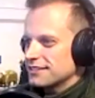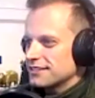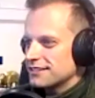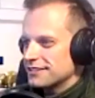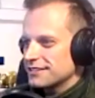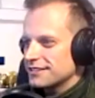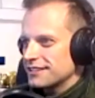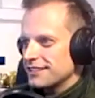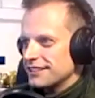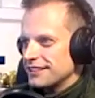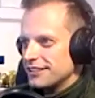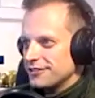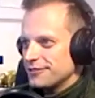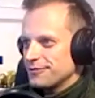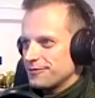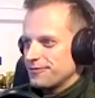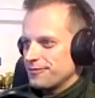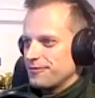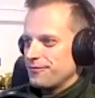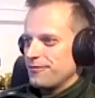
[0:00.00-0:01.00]

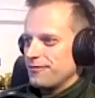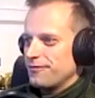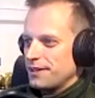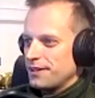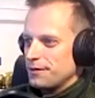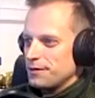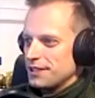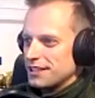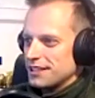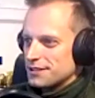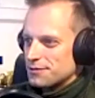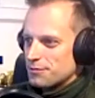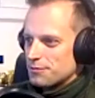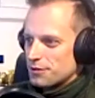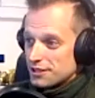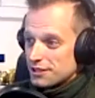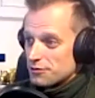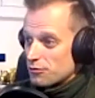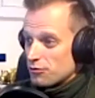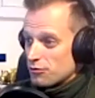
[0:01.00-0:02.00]
I mean, it's
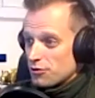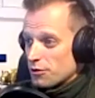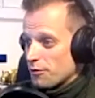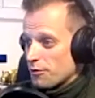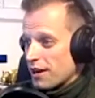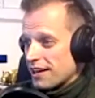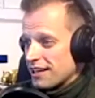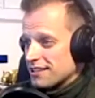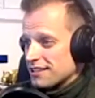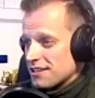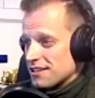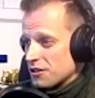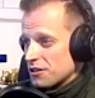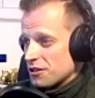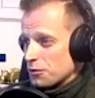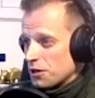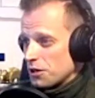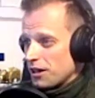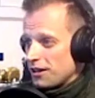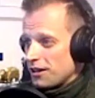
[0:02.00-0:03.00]
the writing's on the
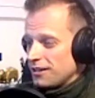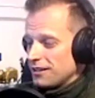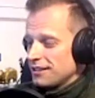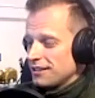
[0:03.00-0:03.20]
wall.